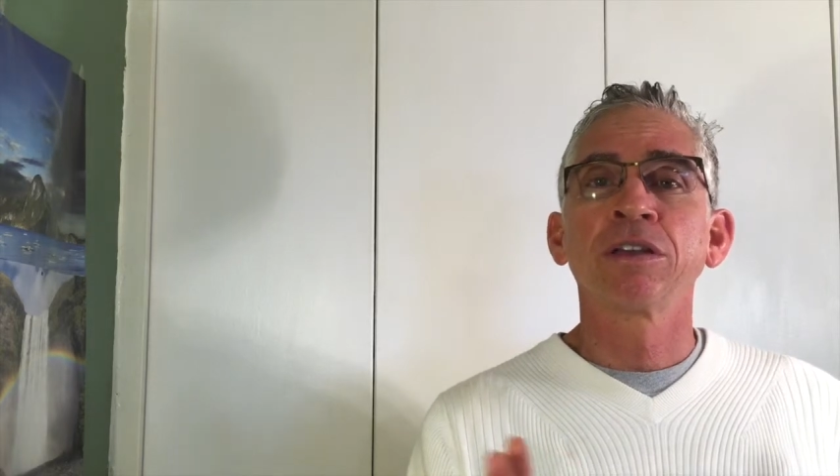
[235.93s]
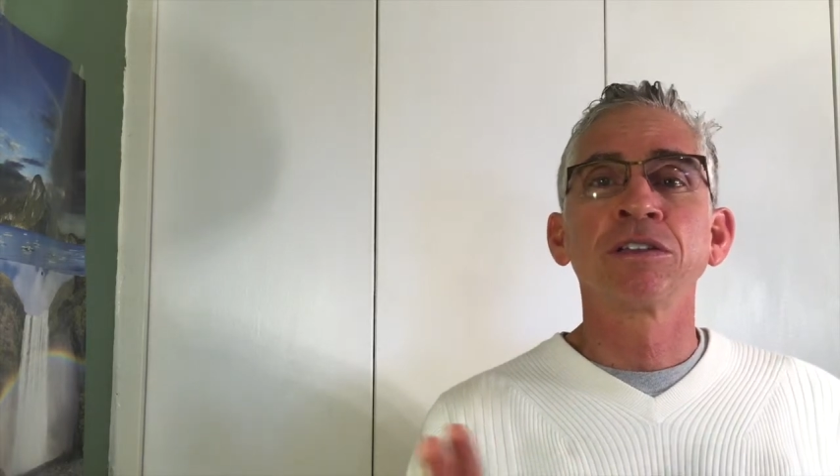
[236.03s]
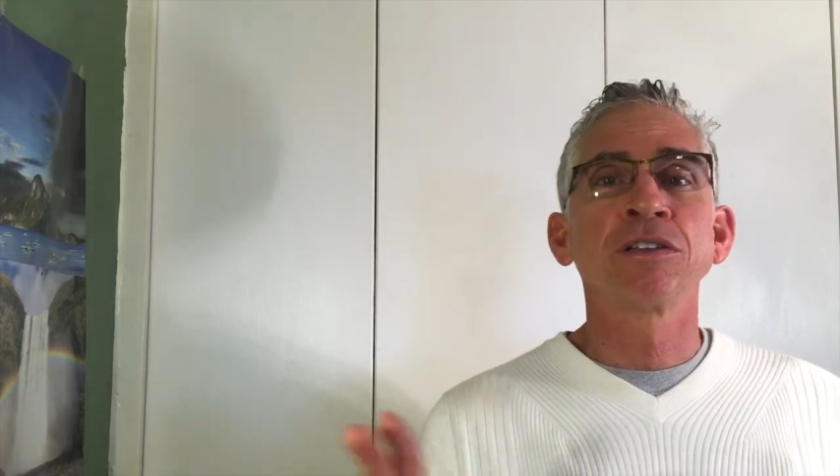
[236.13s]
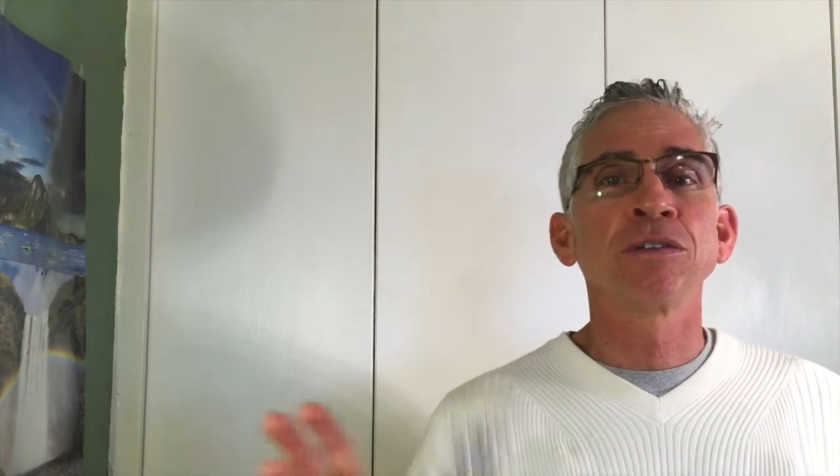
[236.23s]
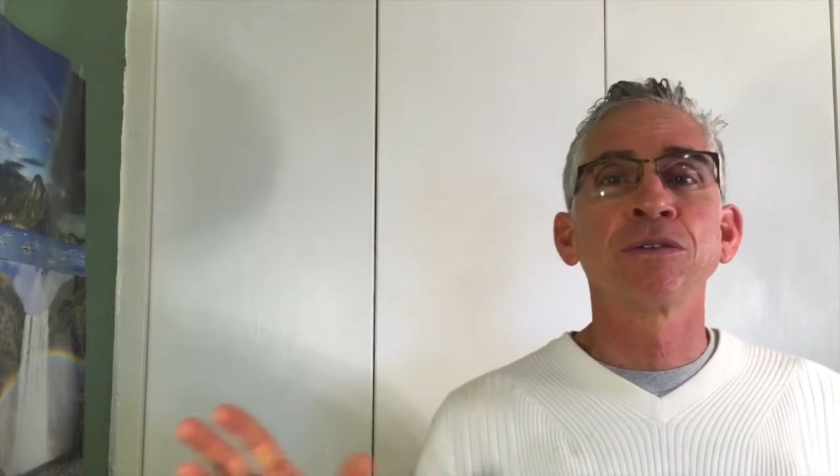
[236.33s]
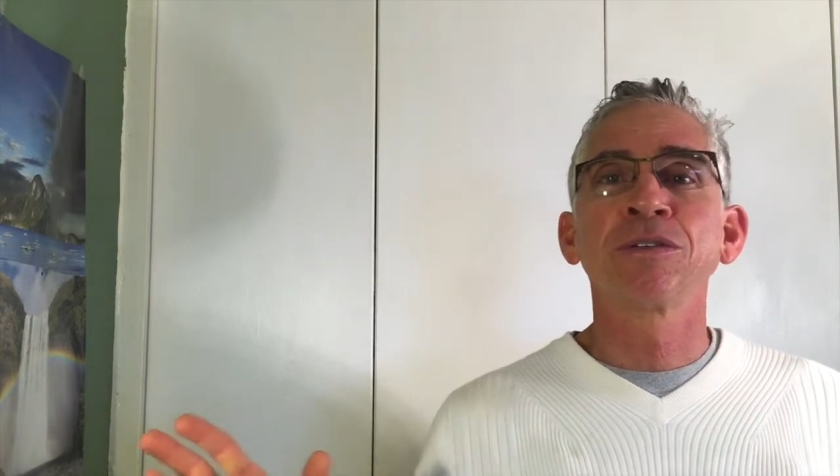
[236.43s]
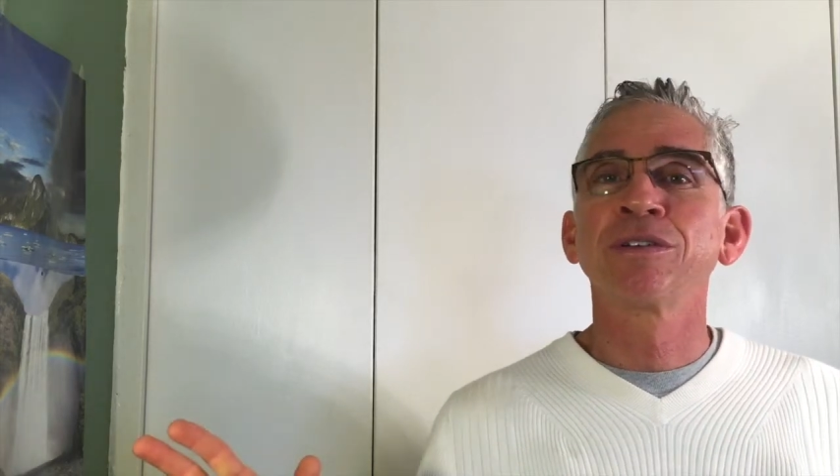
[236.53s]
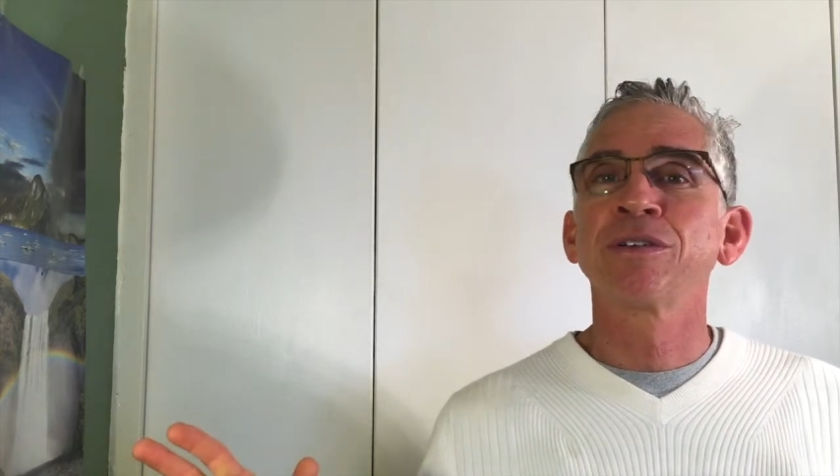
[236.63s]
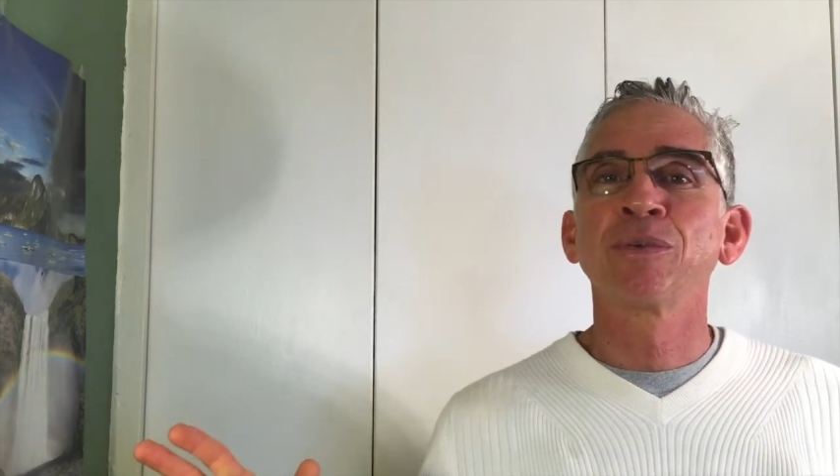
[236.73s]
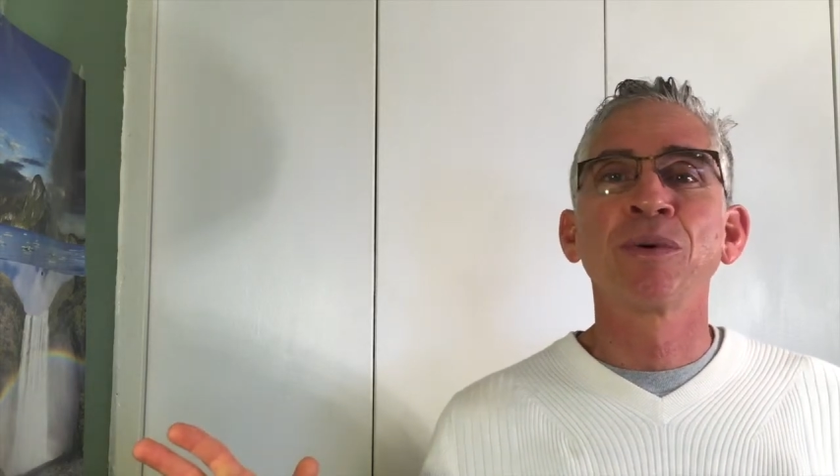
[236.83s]
to
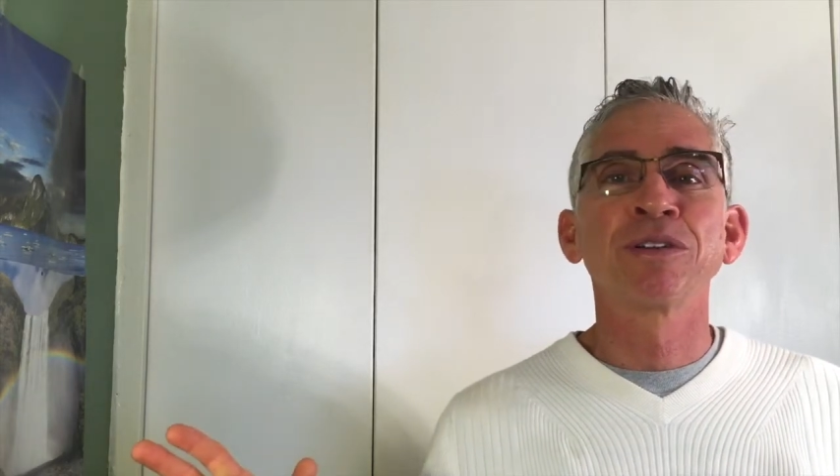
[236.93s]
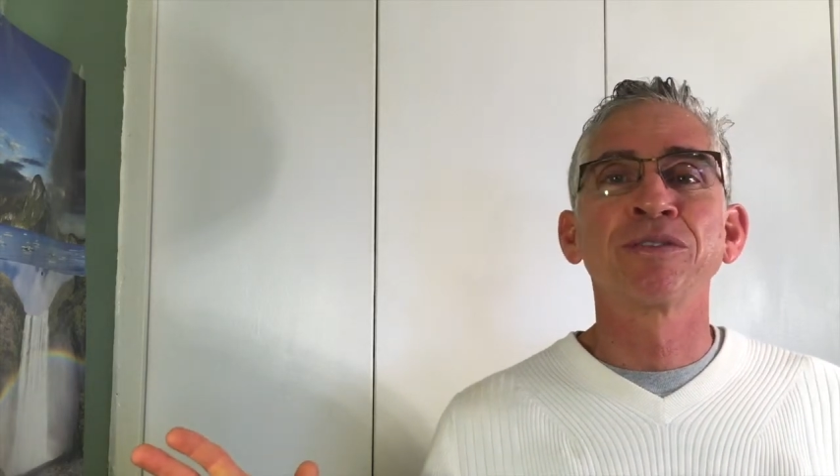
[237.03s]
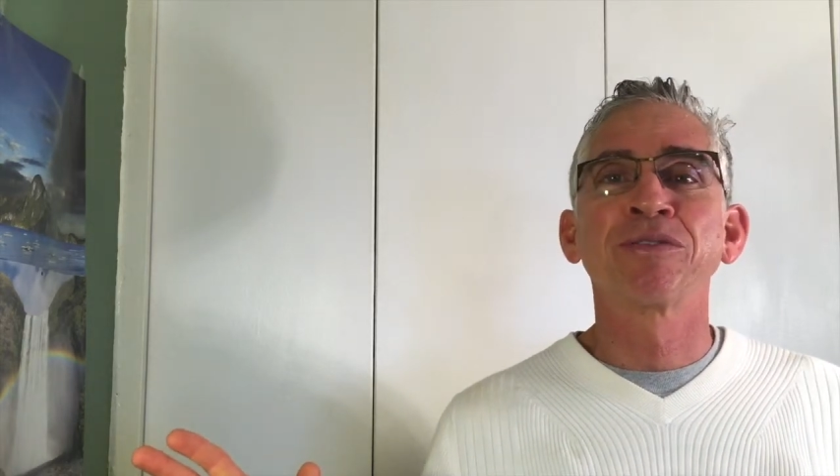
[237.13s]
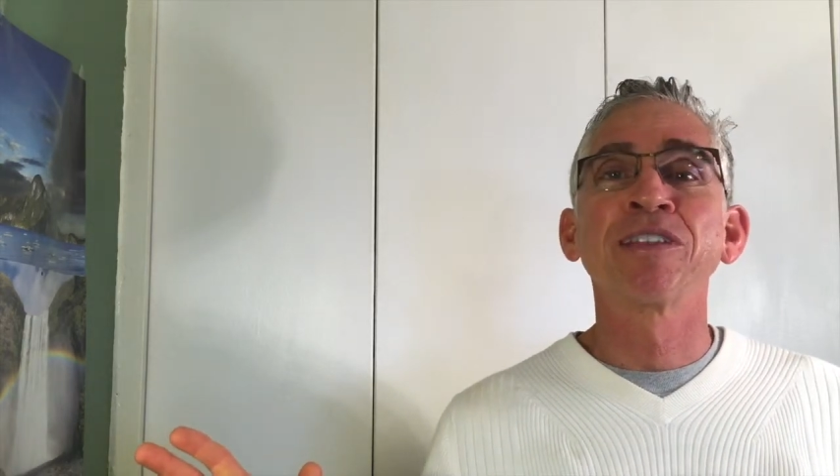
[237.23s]
one of